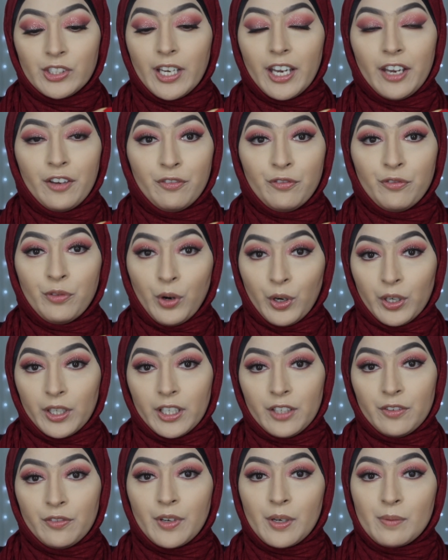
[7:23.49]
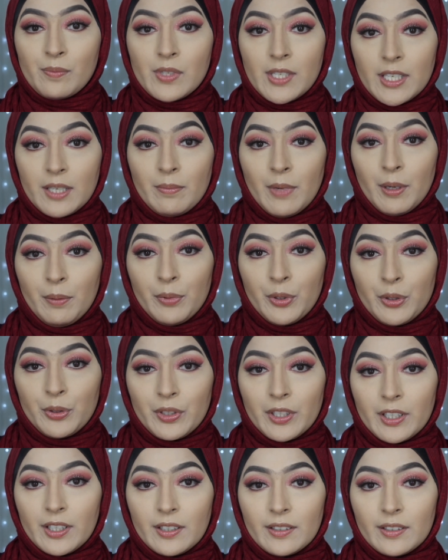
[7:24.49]
F40 from Sigma
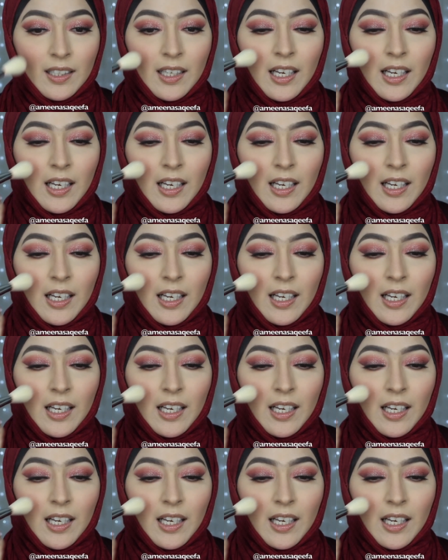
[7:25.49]
Beauty.